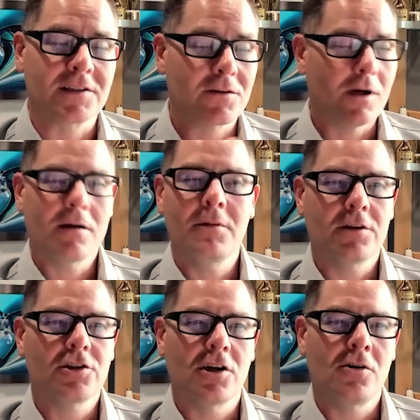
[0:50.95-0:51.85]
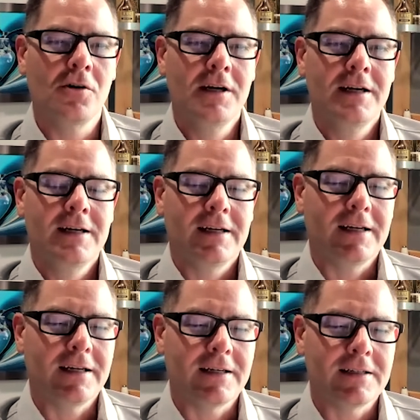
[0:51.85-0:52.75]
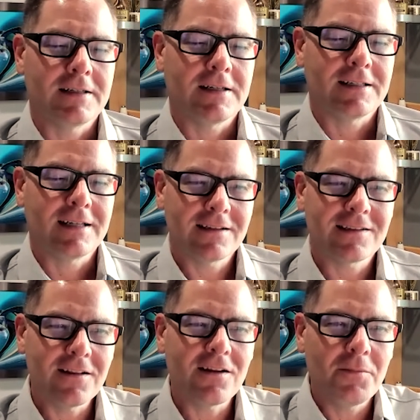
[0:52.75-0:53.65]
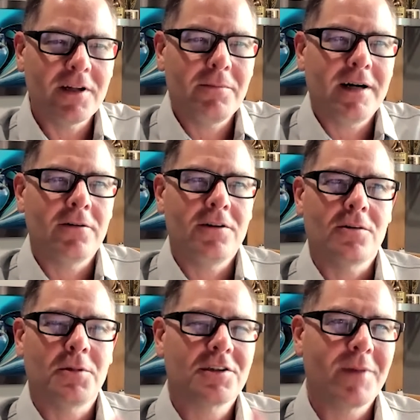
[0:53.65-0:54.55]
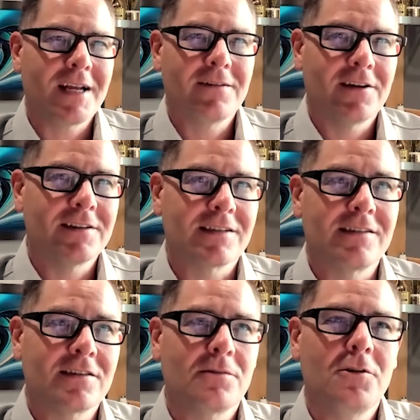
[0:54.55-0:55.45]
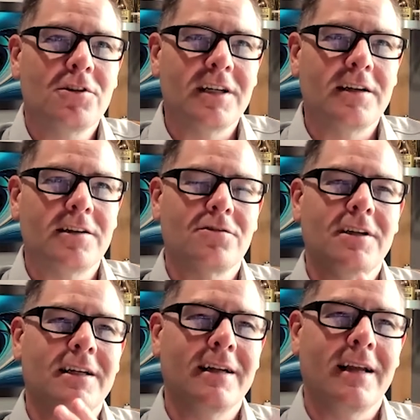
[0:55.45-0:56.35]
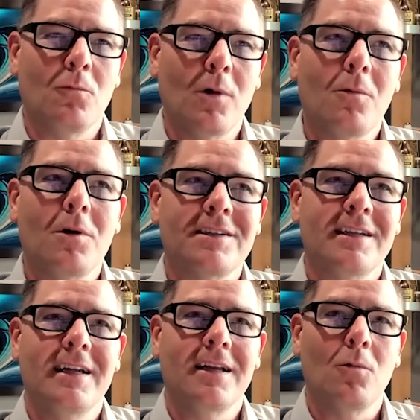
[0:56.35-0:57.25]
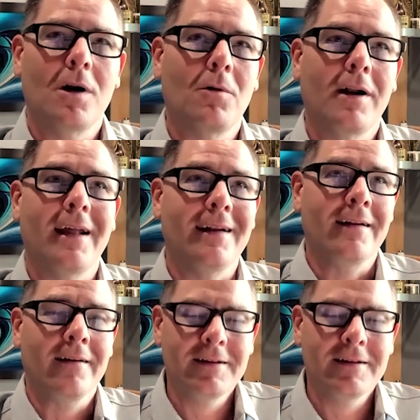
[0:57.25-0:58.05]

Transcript: So, welcome to the show, and uh, tell us a little bit about your perspective on this distribution industry uh, and where we're sitting and where we're headed.